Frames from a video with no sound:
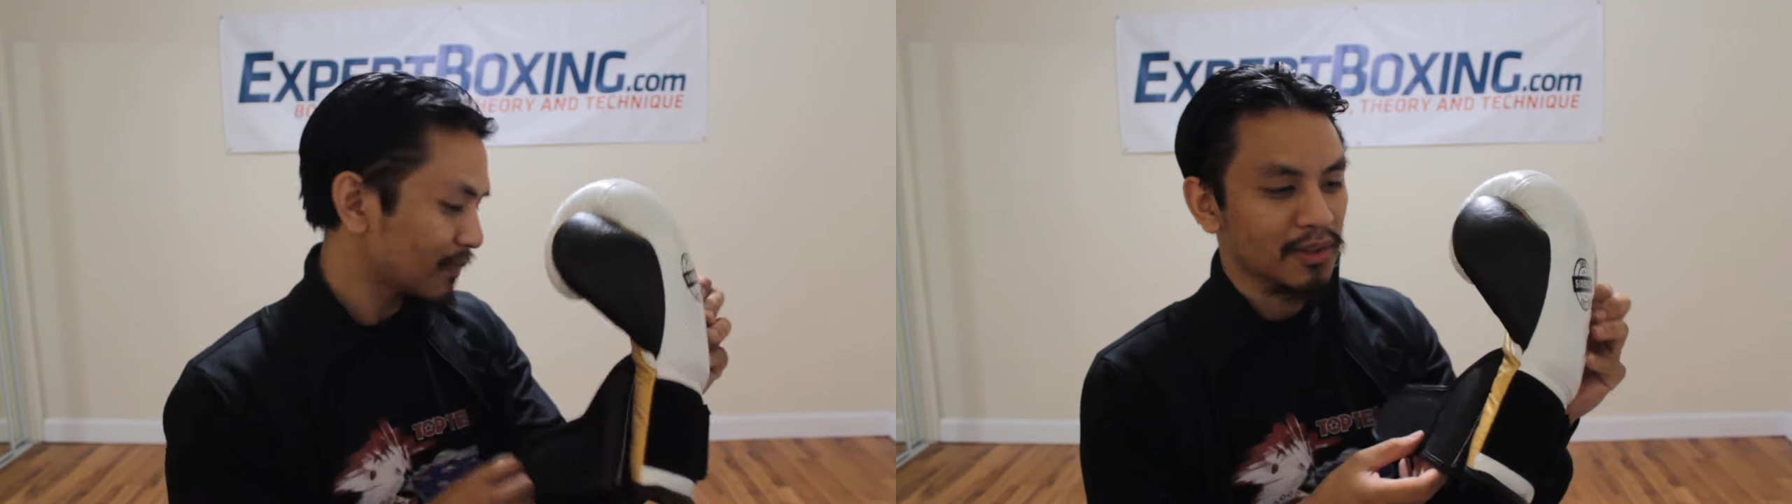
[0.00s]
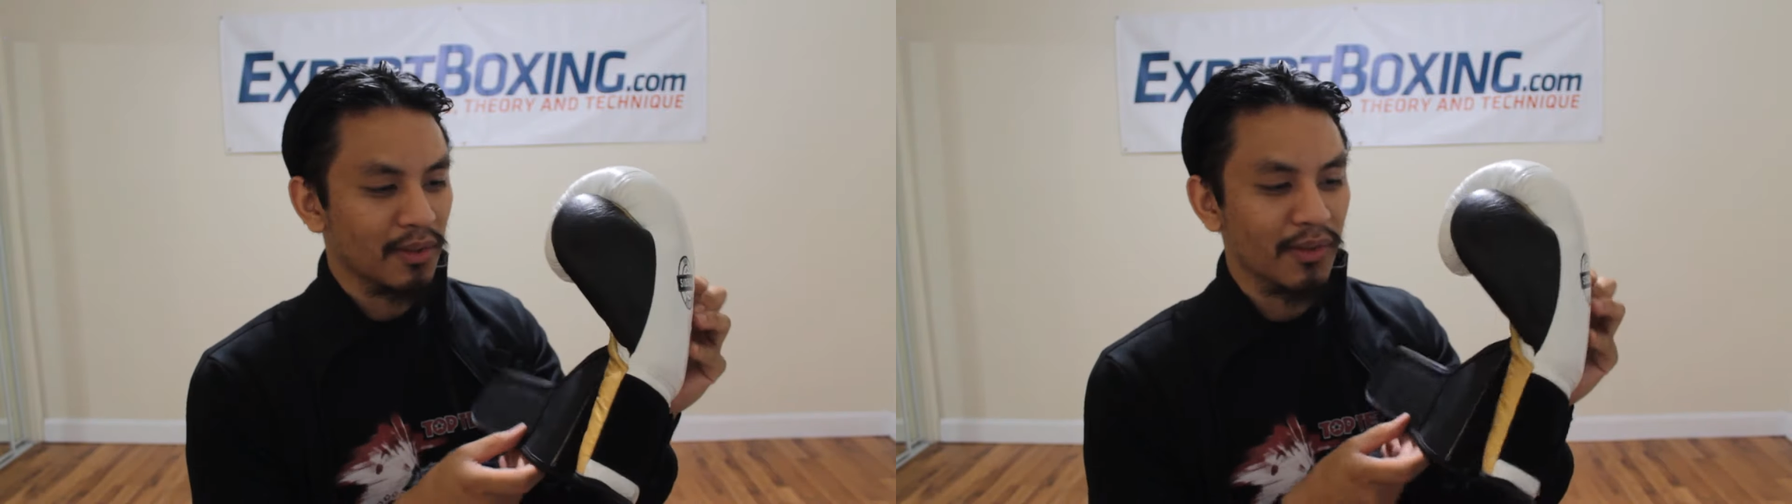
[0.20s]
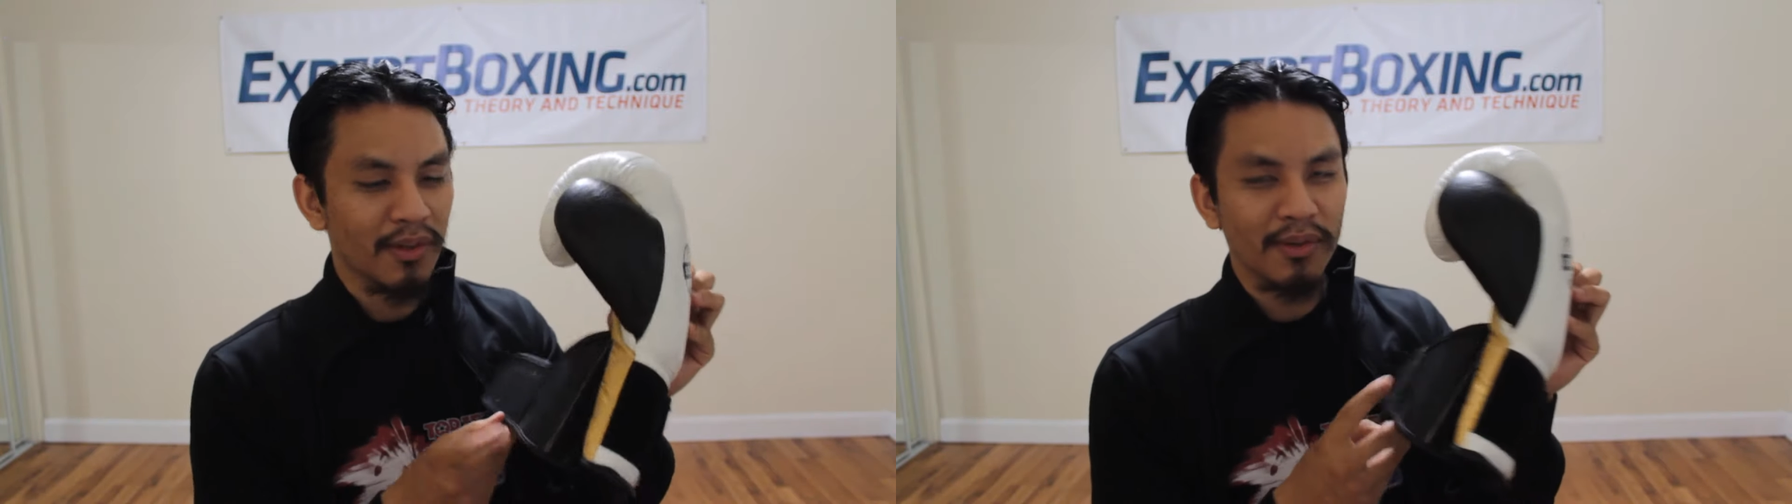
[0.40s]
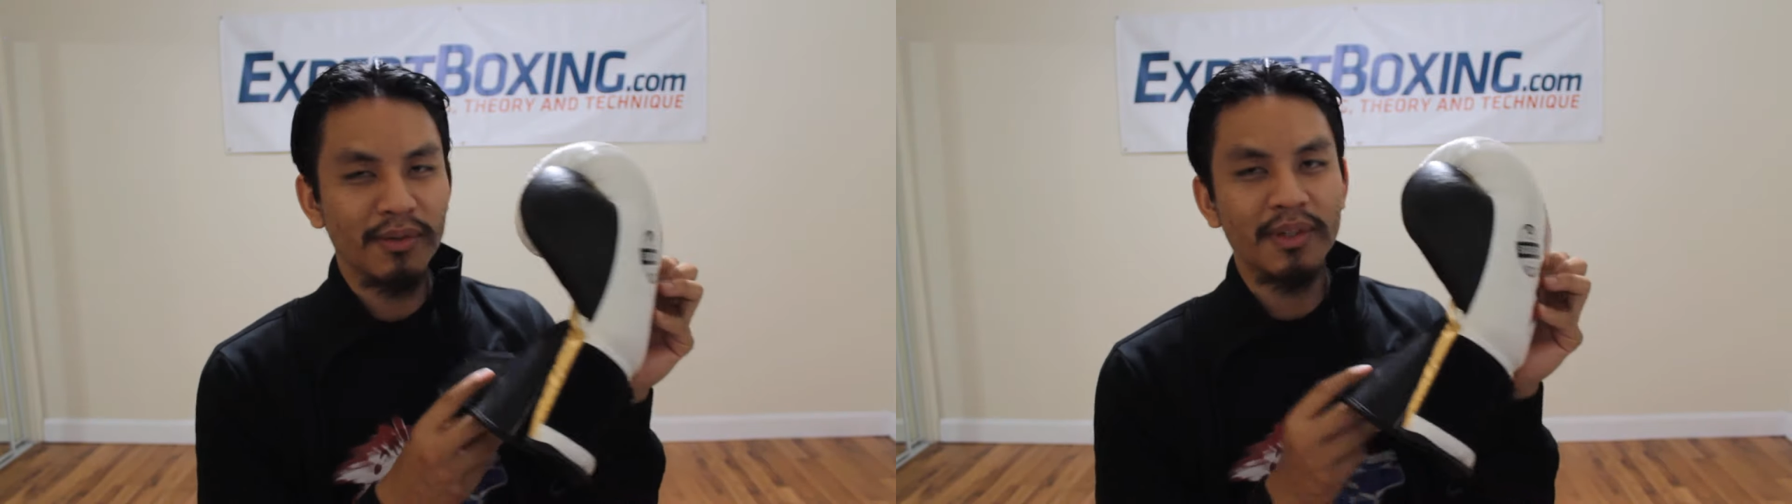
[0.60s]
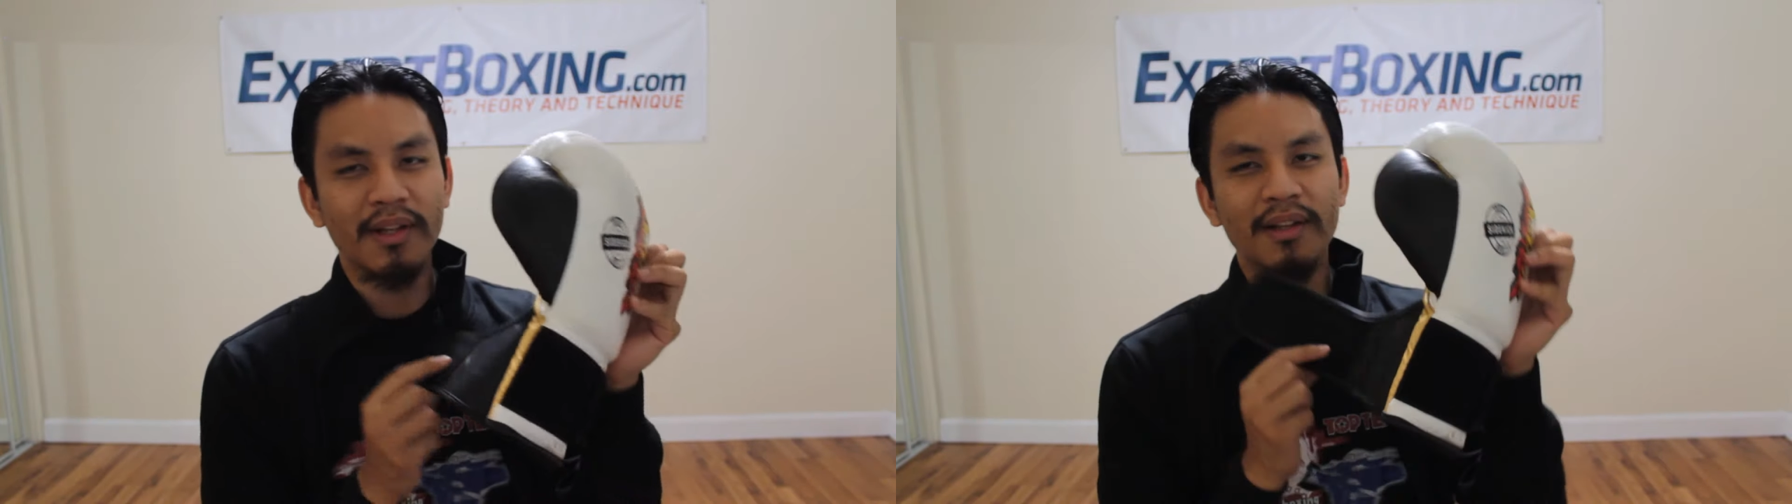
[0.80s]
So
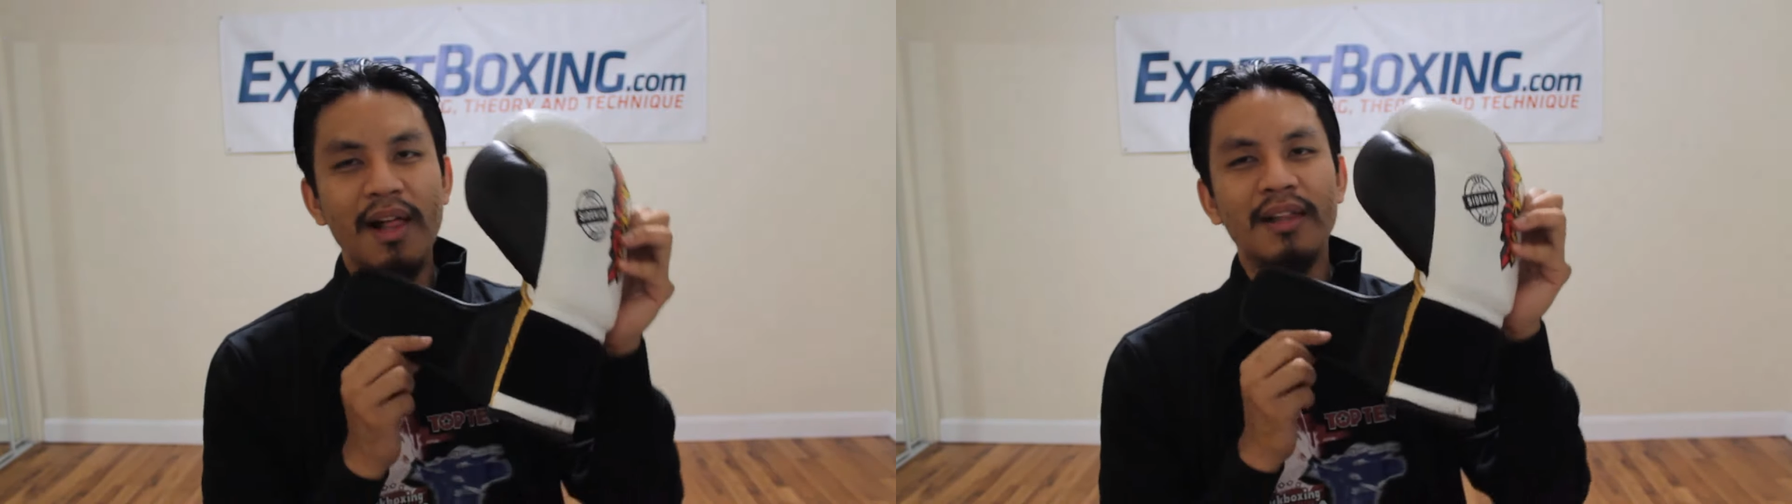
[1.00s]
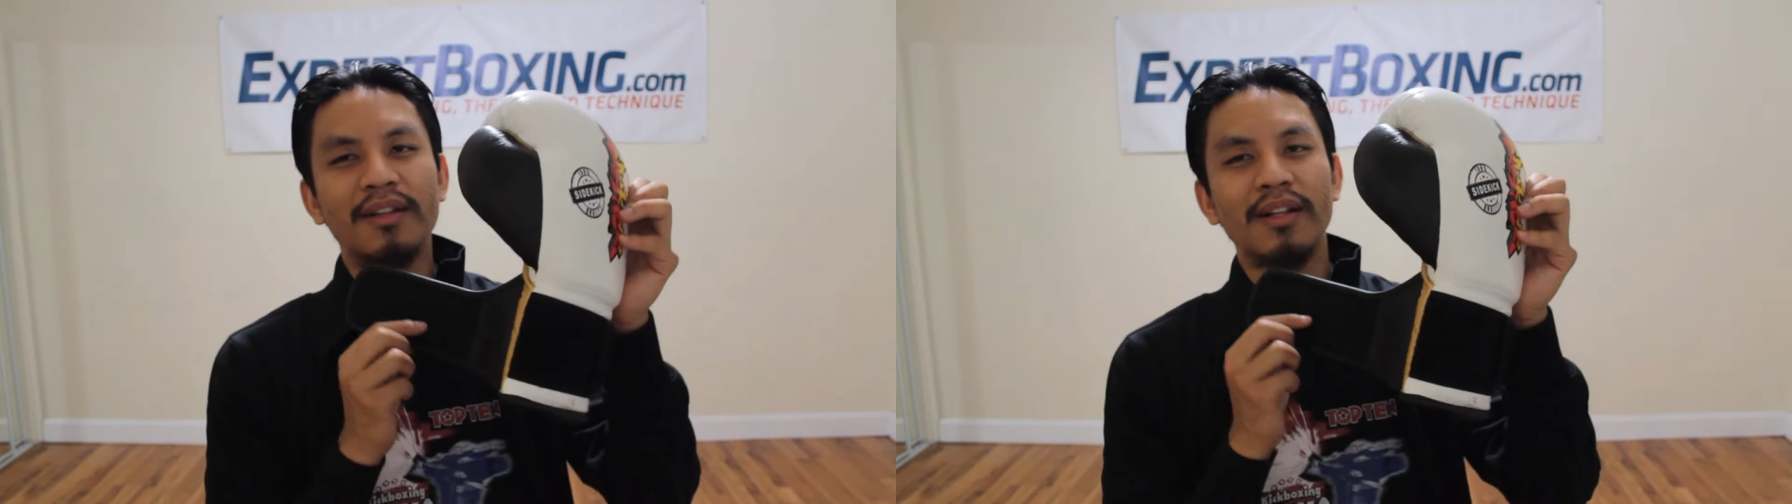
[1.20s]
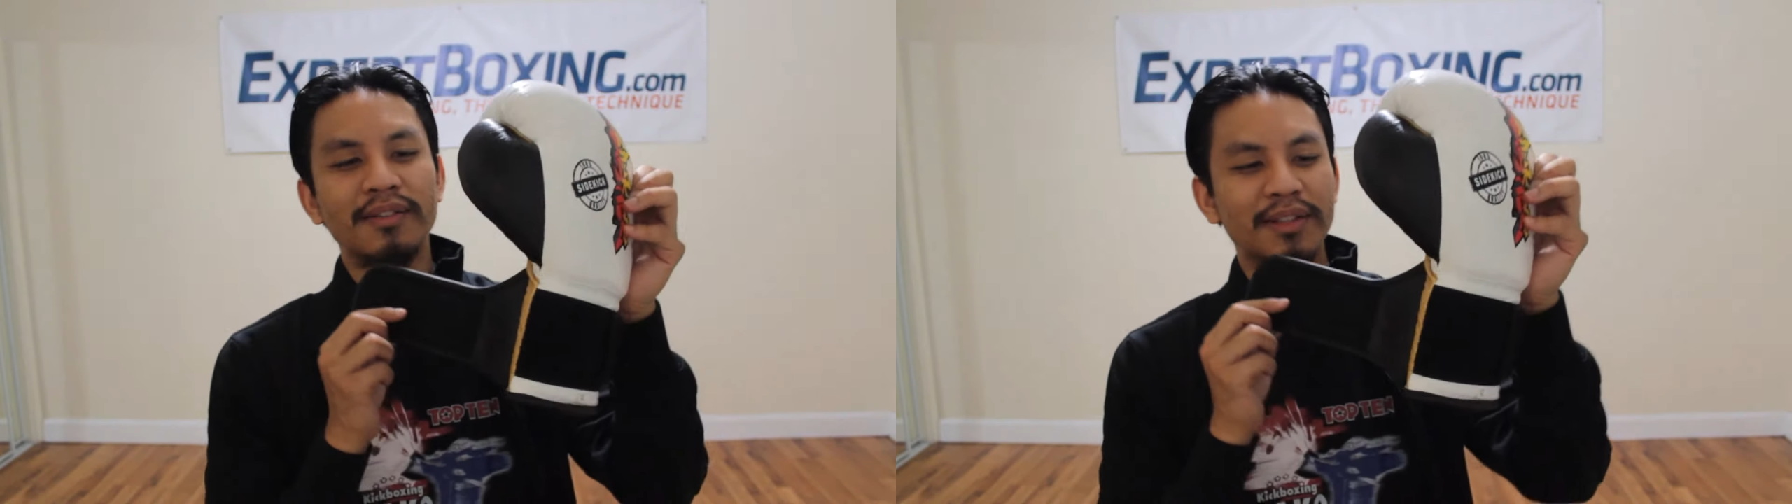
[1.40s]
a lot of gloves,